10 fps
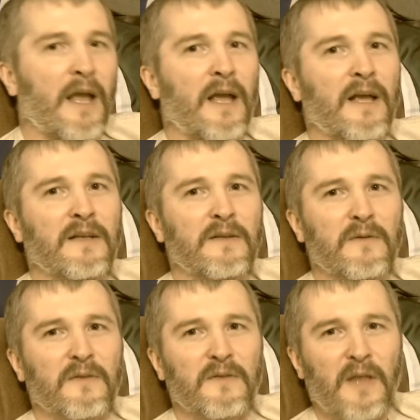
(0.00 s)
And
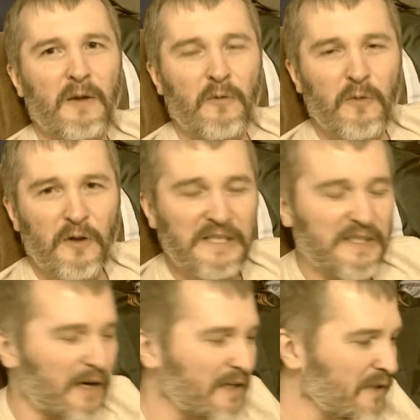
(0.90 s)
they were really
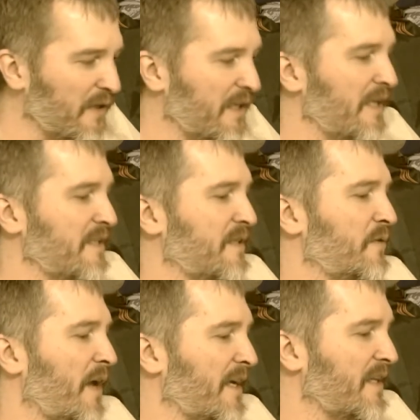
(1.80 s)
starting to look
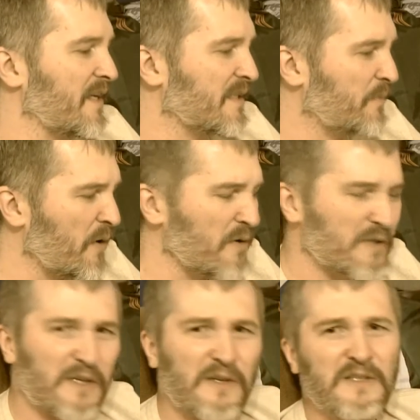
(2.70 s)
into like the
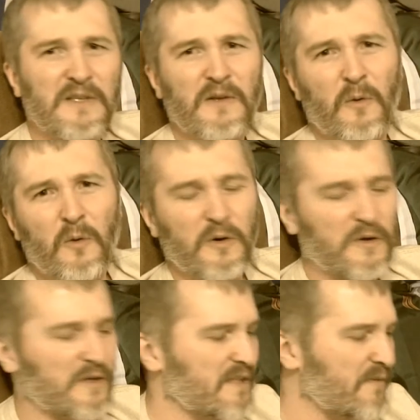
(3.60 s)
exposure to the
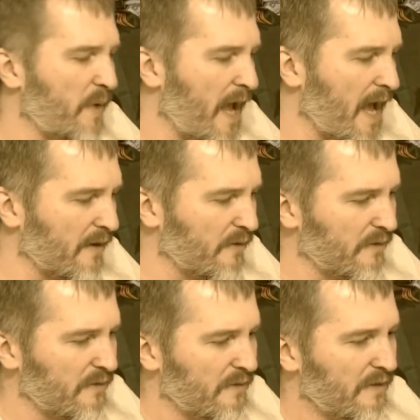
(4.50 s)
horrors of
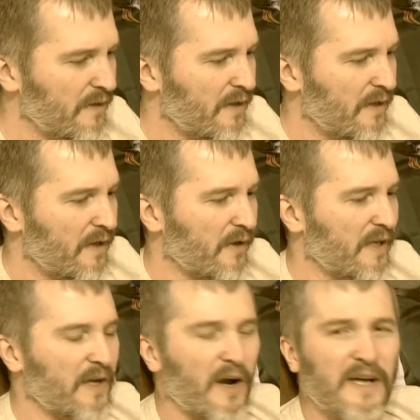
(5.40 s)
battle. and it
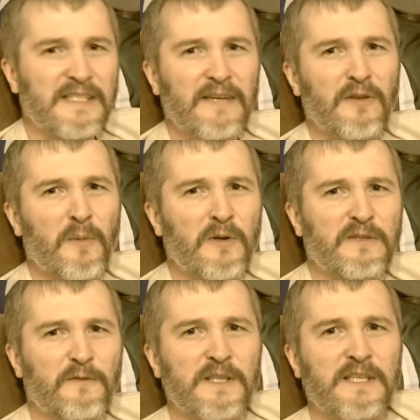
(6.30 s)
could cause even the
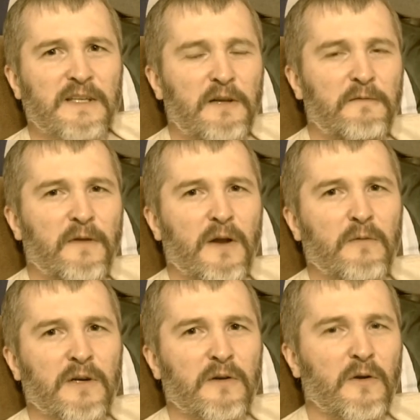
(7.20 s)
most physically
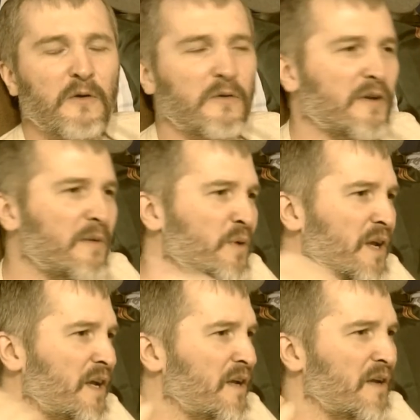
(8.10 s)
fit recruit. You could
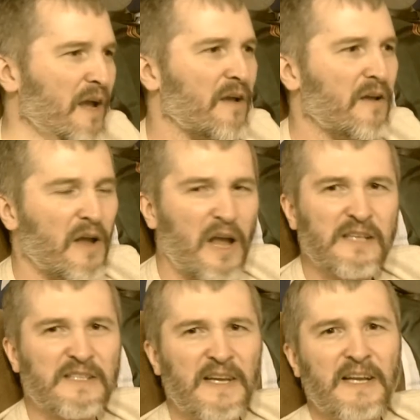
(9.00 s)
be
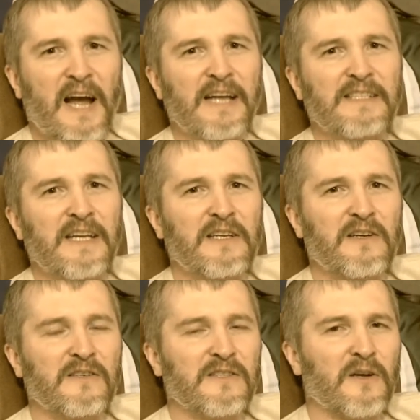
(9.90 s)
18, 19
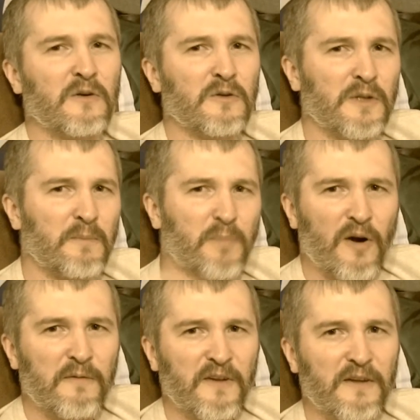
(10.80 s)
years old in
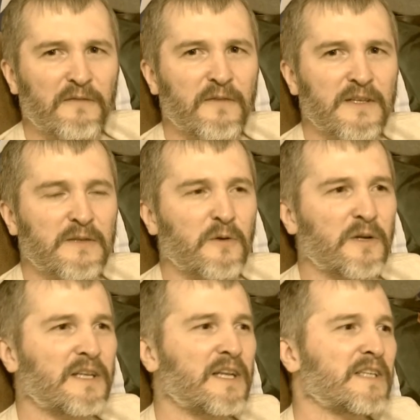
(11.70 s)
perfect physical
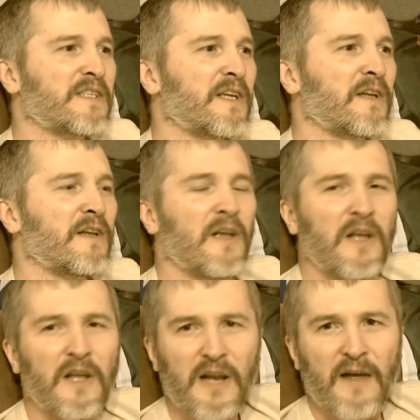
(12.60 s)
condition.
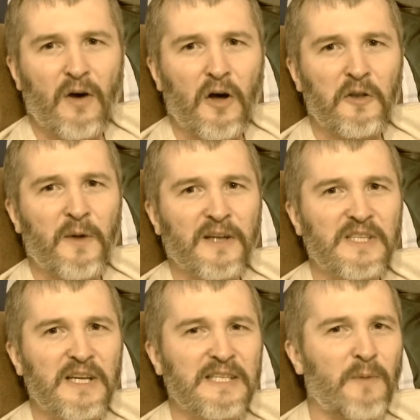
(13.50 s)
You could have all the
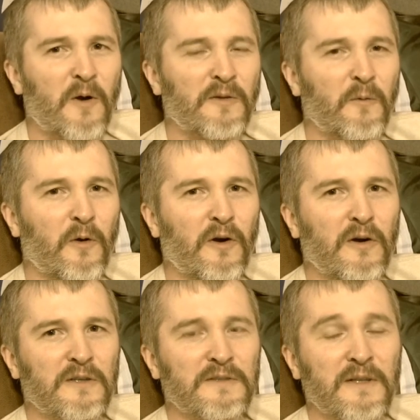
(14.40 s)
machismo in the
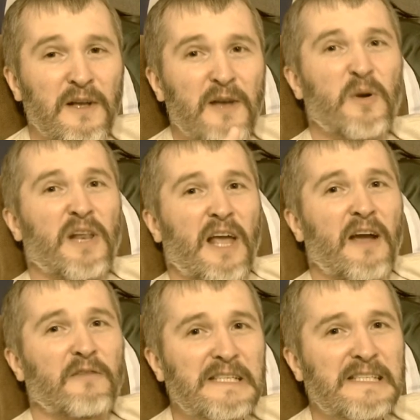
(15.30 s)
world. But
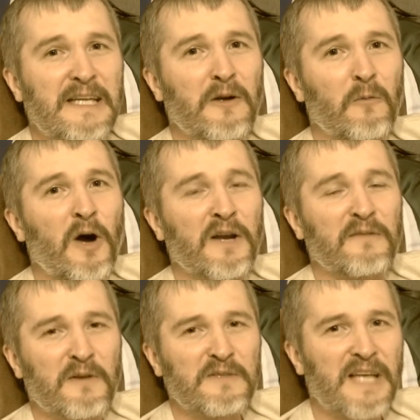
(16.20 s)
every single one
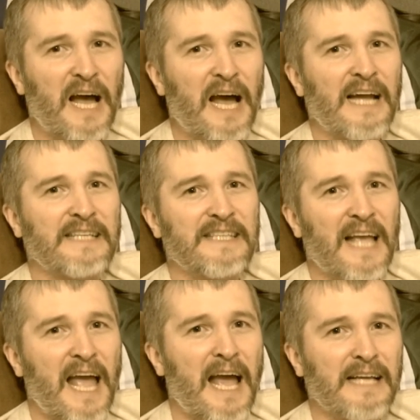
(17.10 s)
of those guys
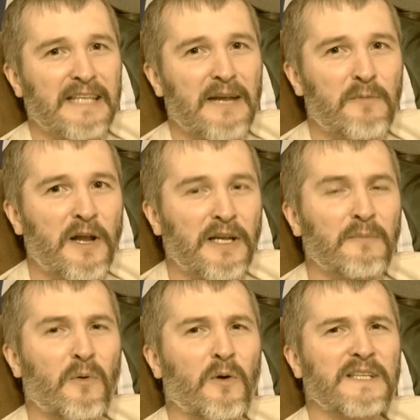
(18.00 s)
has a
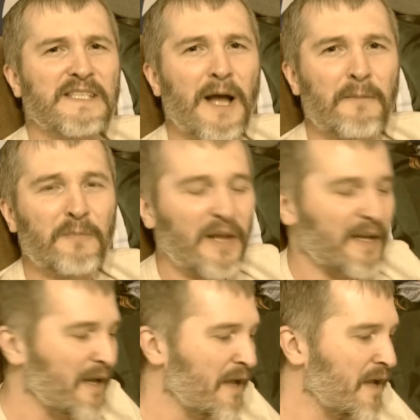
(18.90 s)
breaking point.
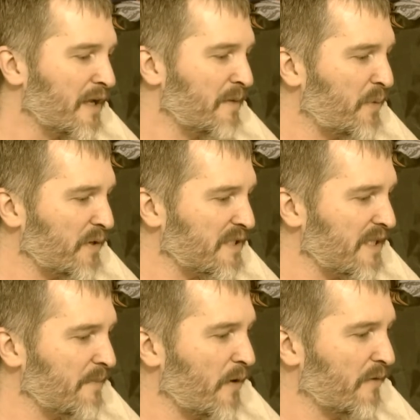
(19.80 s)
Something can push
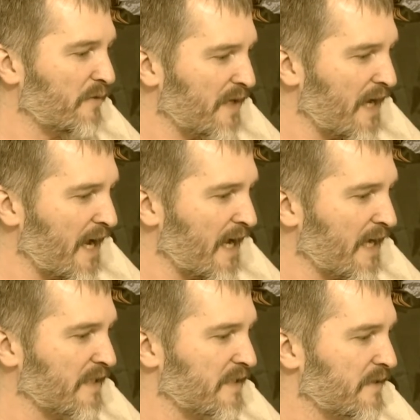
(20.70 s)
them over the
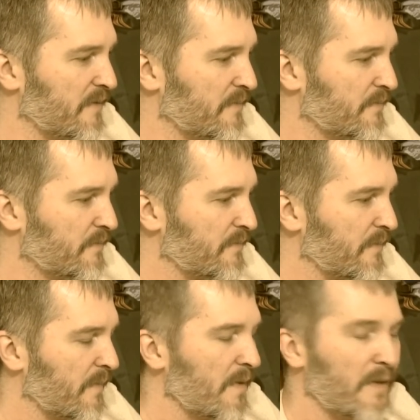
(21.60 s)
edge.
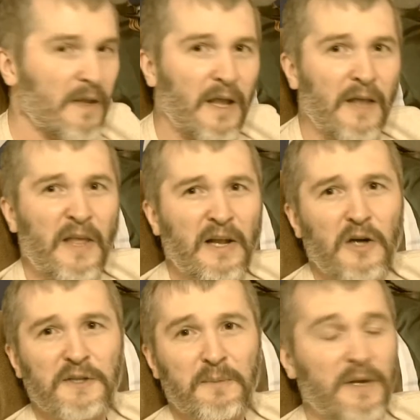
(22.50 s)
And they
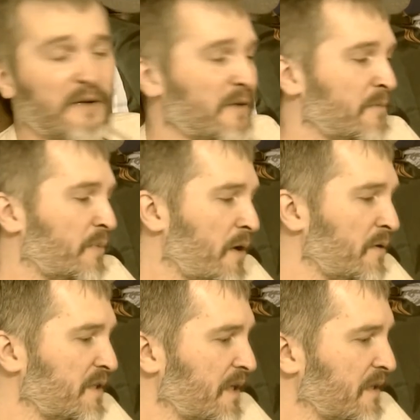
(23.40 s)
called it mental
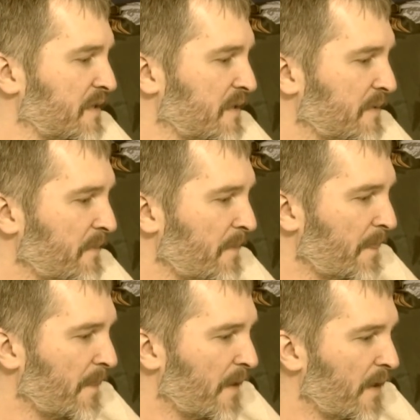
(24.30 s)
implosions.
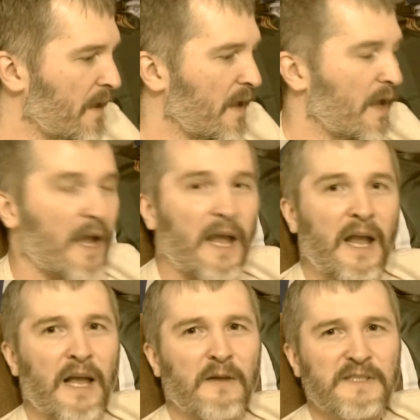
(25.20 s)

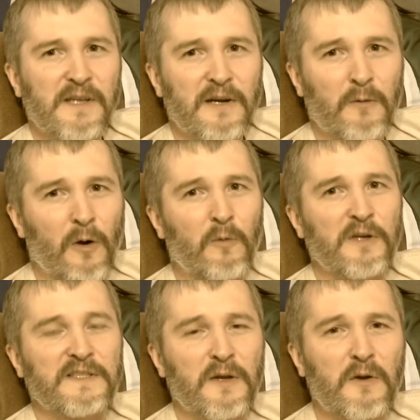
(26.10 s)
And it was during World
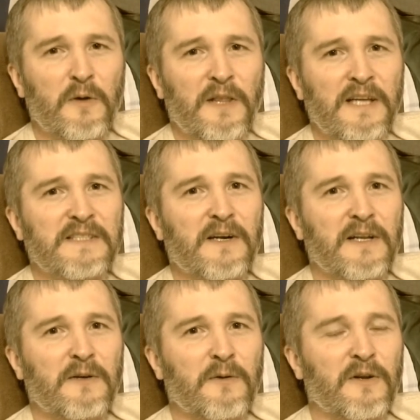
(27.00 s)
War II when they
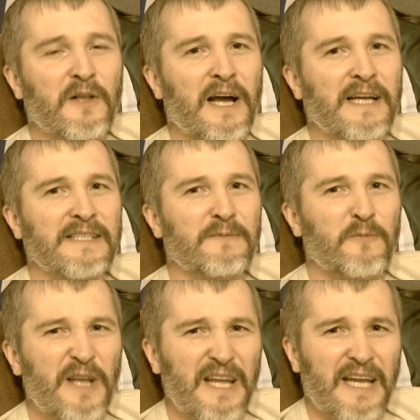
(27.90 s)
started to realize
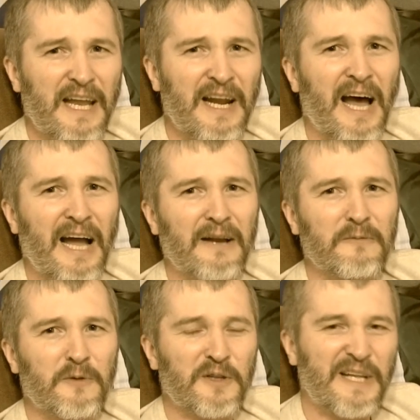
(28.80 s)
we
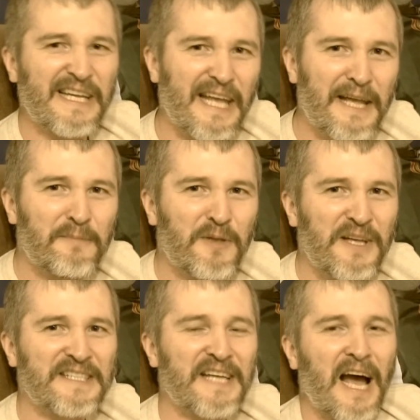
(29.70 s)
cannot really keep
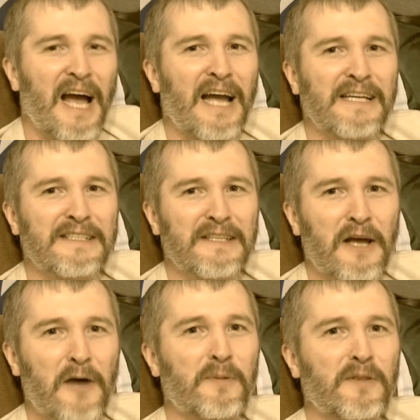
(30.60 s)
these guys
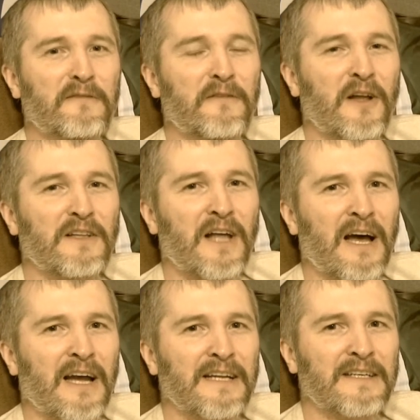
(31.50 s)
up at the front
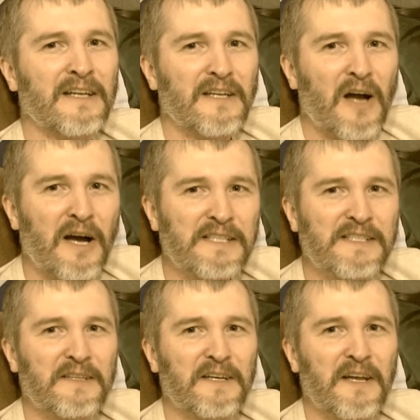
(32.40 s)
line
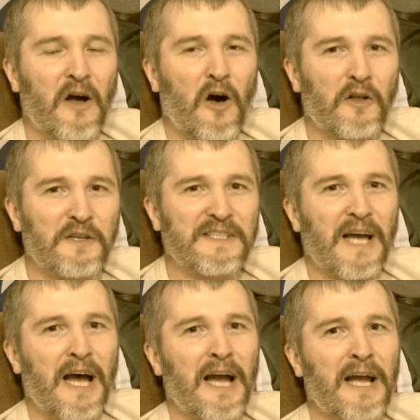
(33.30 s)
constantly, all the
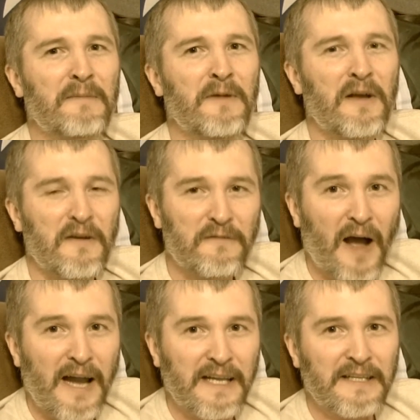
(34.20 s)
time,
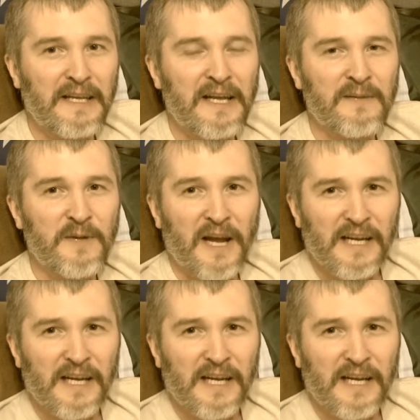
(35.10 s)
fighting the enemy.